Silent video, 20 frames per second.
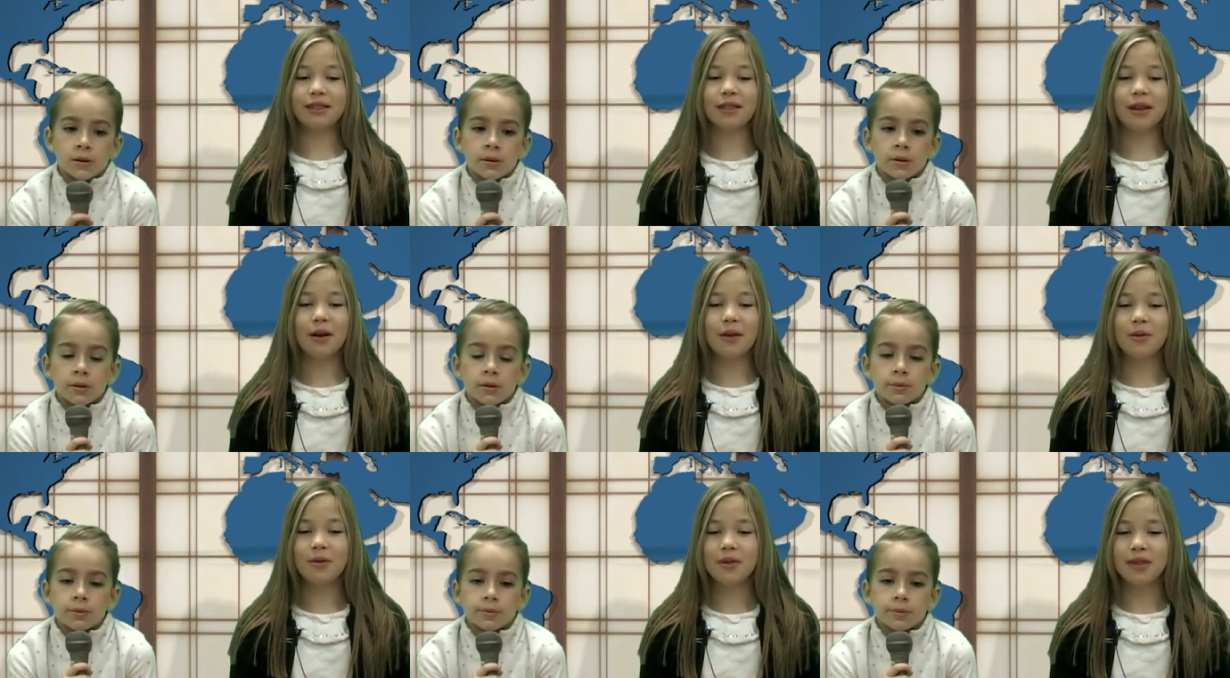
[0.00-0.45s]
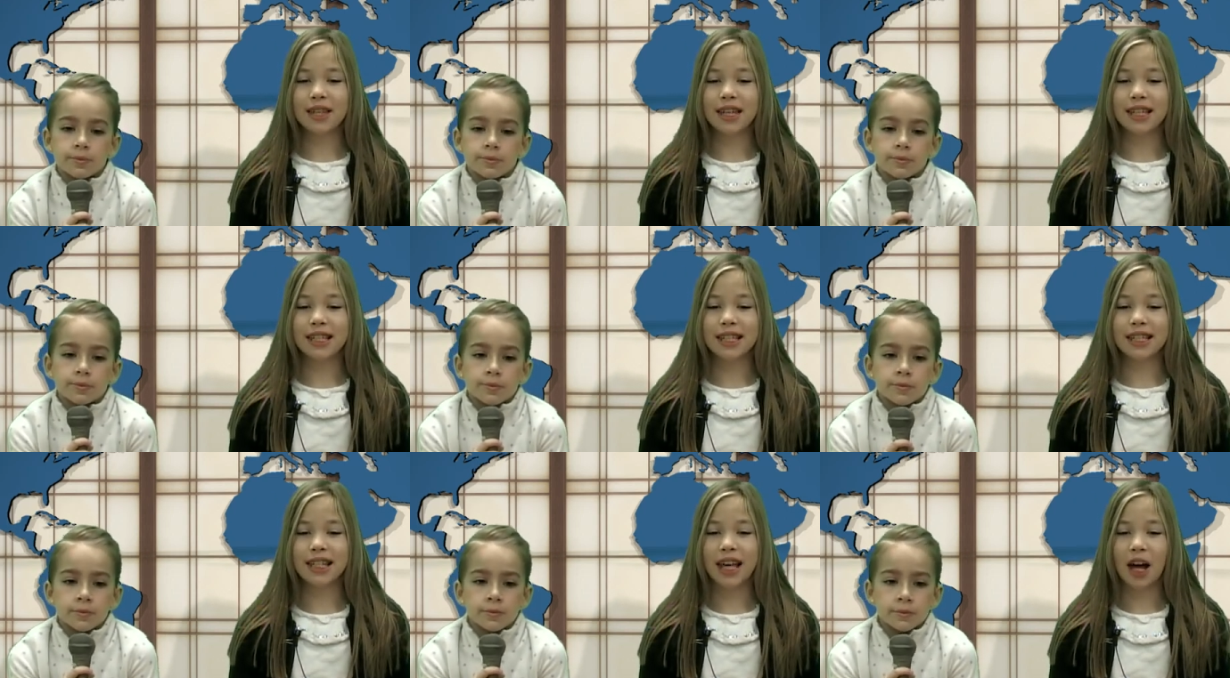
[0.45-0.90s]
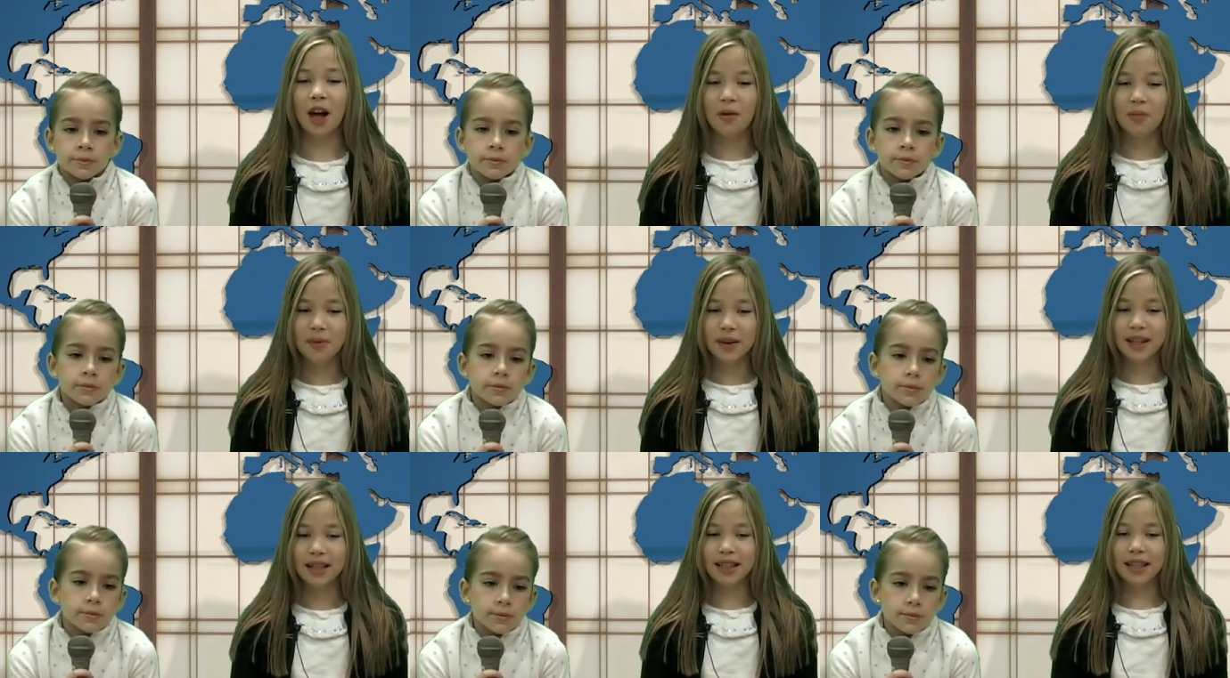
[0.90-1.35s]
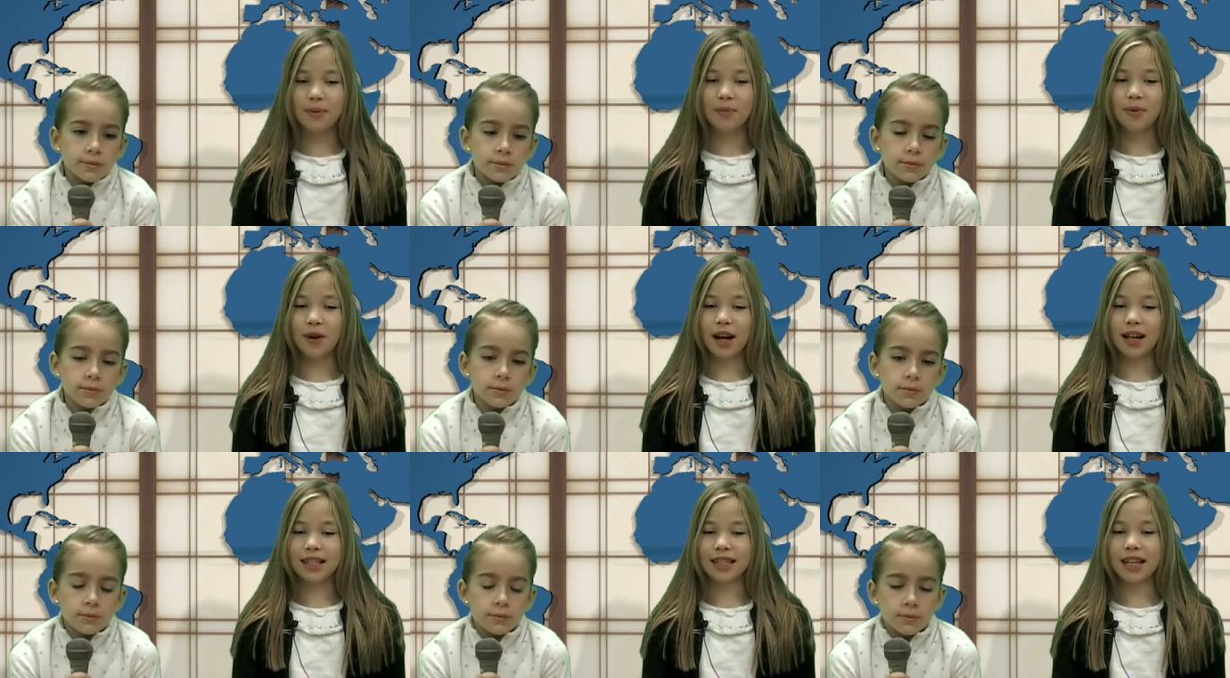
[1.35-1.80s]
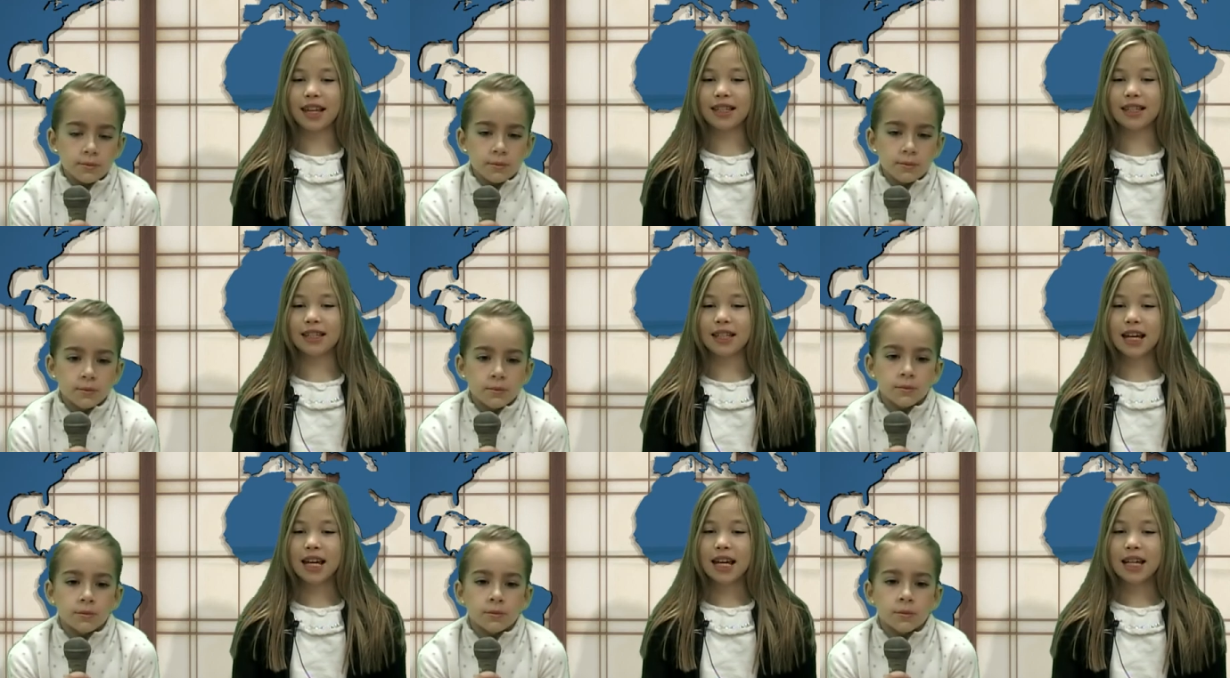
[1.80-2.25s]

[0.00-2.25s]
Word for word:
Speaker 1: so this is helping the process.